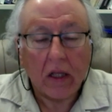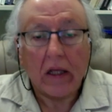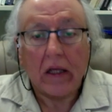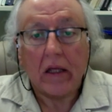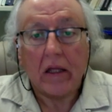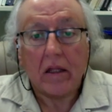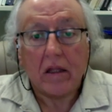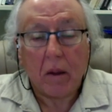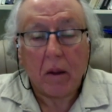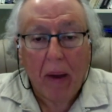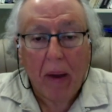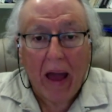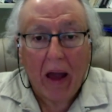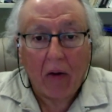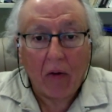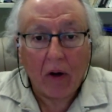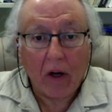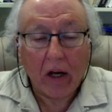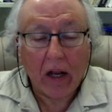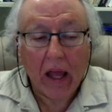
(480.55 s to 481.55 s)
the
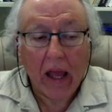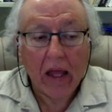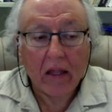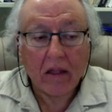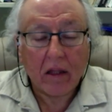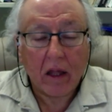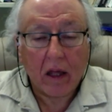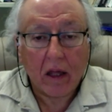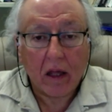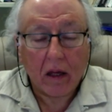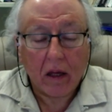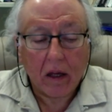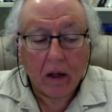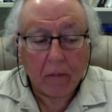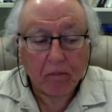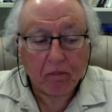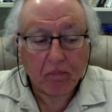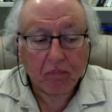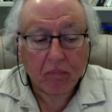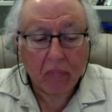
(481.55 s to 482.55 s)
power and
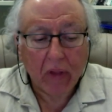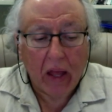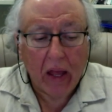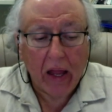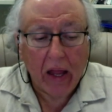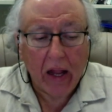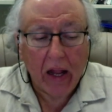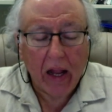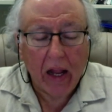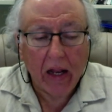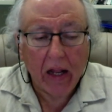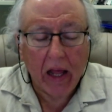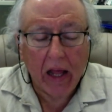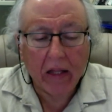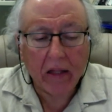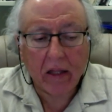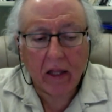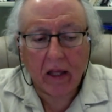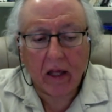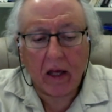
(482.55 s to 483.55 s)

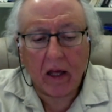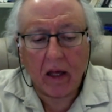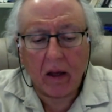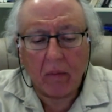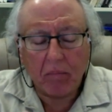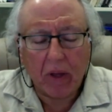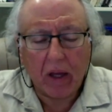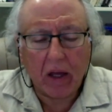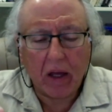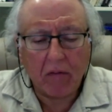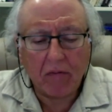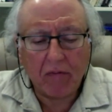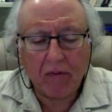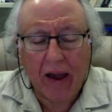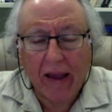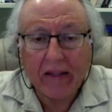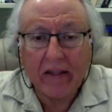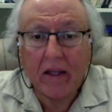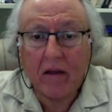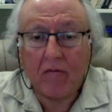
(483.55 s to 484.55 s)
the
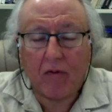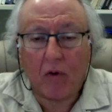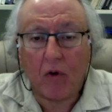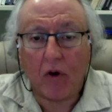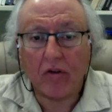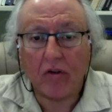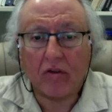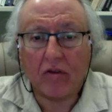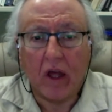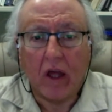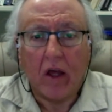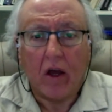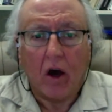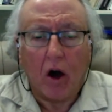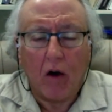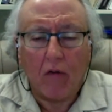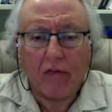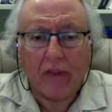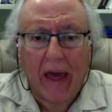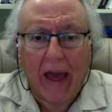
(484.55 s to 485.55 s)
fighting force
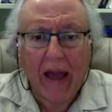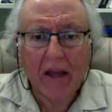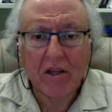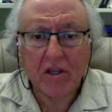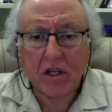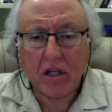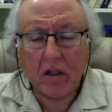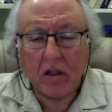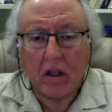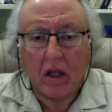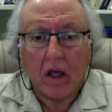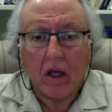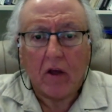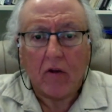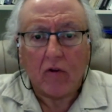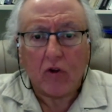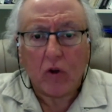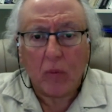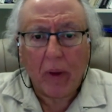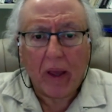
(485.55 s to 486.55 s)
of the Hashid
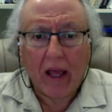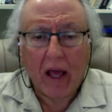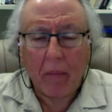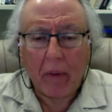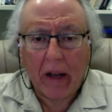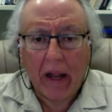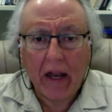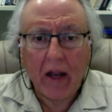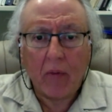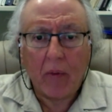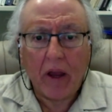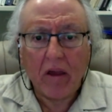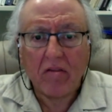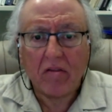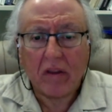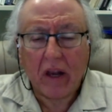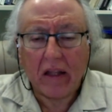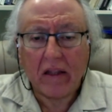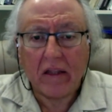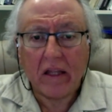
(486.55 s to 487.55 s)
to become in any way
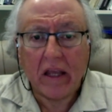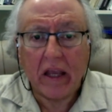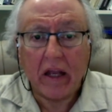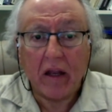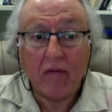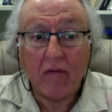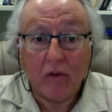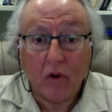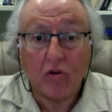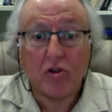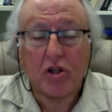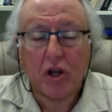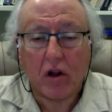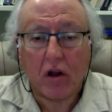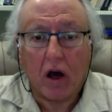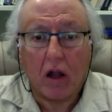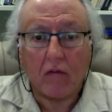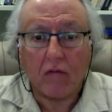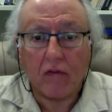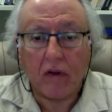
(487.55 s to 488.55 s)
threatening in a future
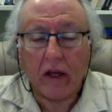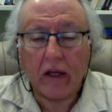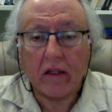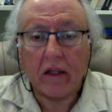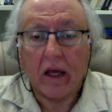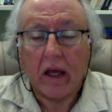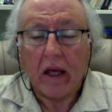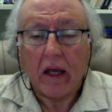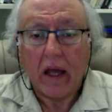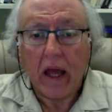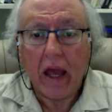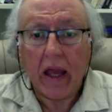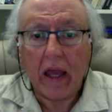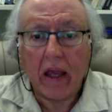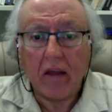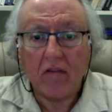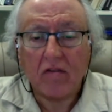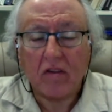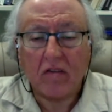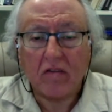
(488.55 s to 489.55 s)
conflict
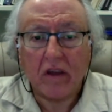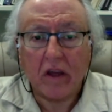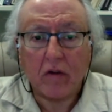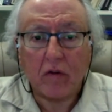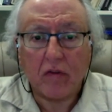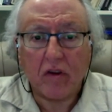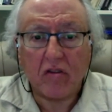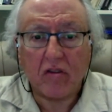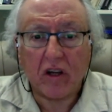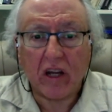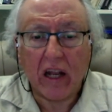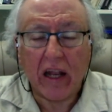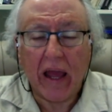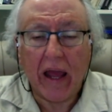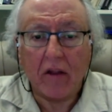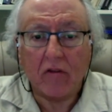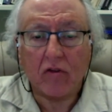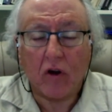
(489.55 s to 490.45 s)
against the state of Israel and its